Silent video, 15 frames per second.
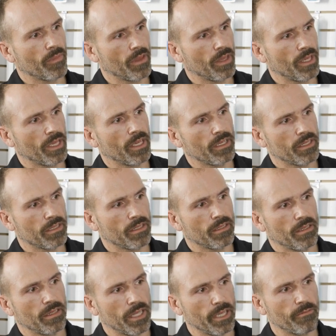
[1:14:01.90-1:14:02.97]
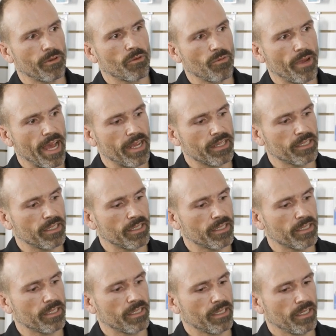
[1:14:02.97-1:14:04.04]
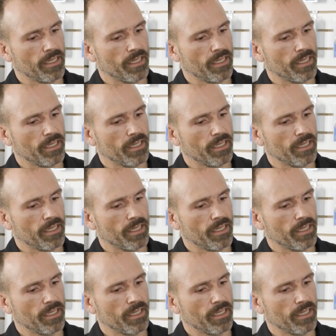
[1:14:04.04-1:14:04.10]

the liquid waxes